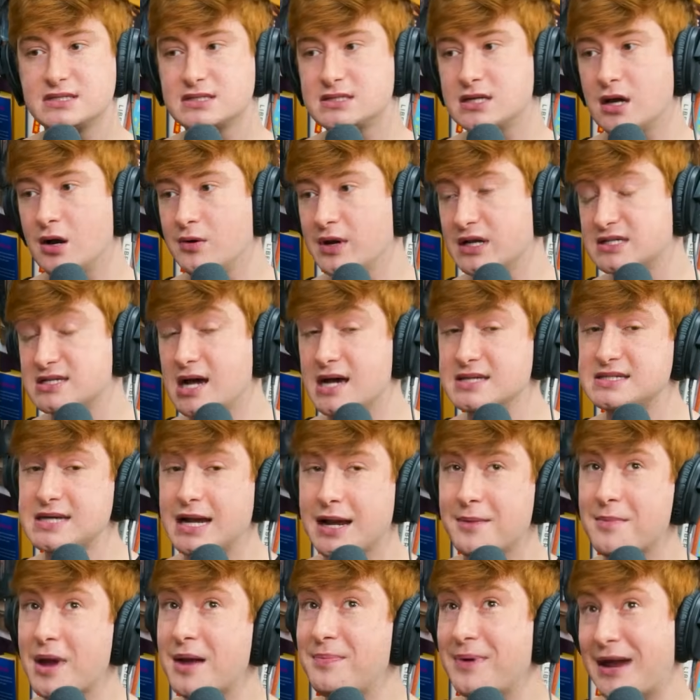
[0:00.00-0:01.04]
so exhausting.
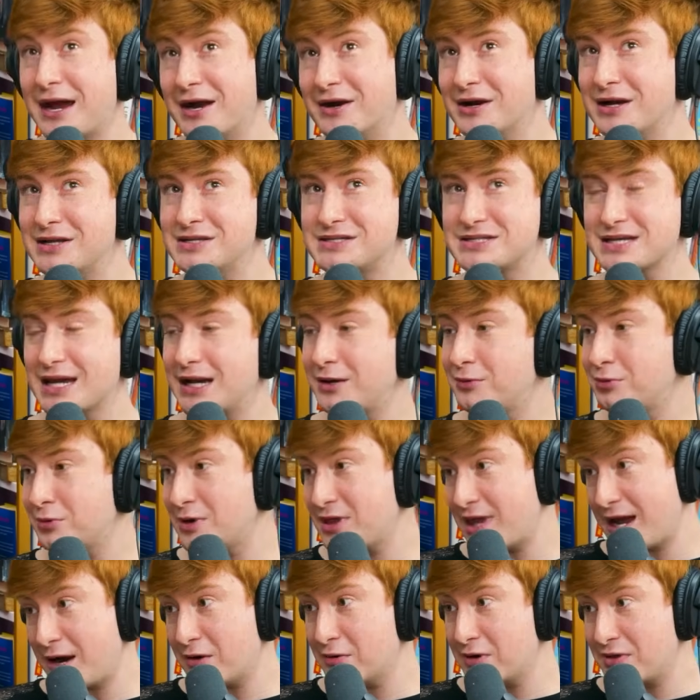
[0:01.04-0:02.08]
And my parents like were
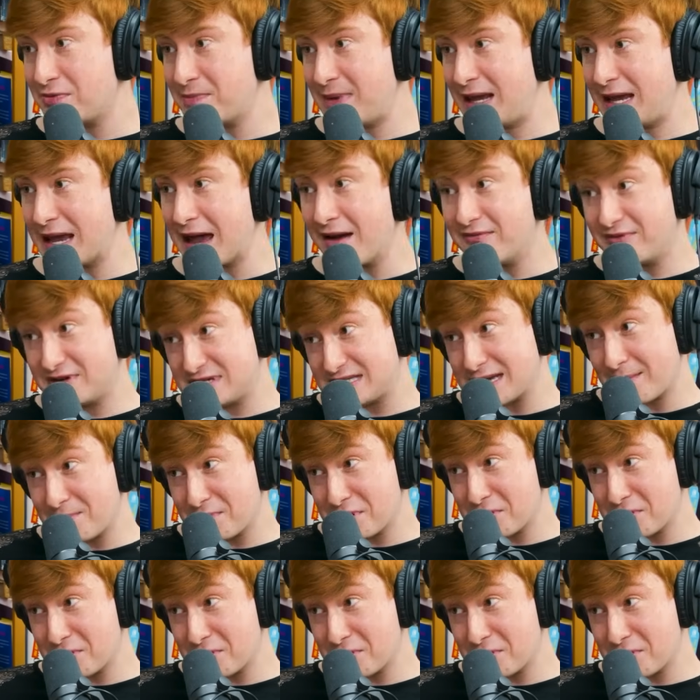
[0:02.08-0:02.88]
there with me every step of the